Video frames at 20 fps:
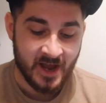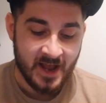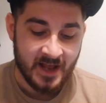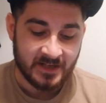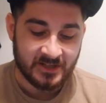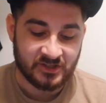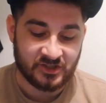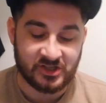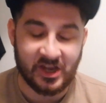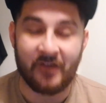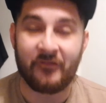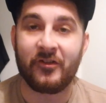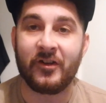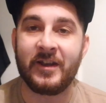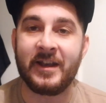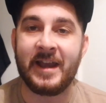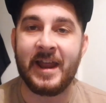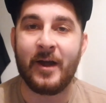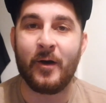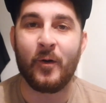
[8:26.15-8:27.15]

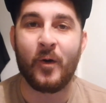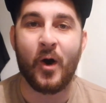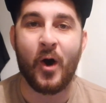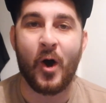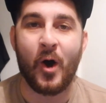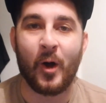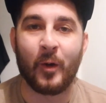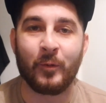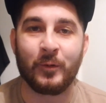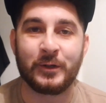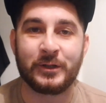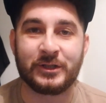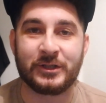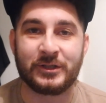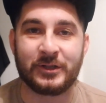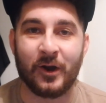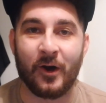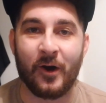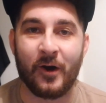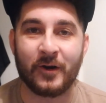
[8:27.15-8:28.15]
7-0, I was
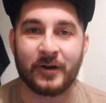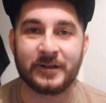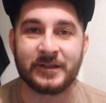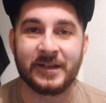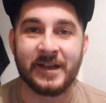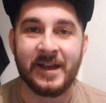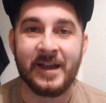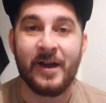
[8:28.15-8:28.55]
shocked.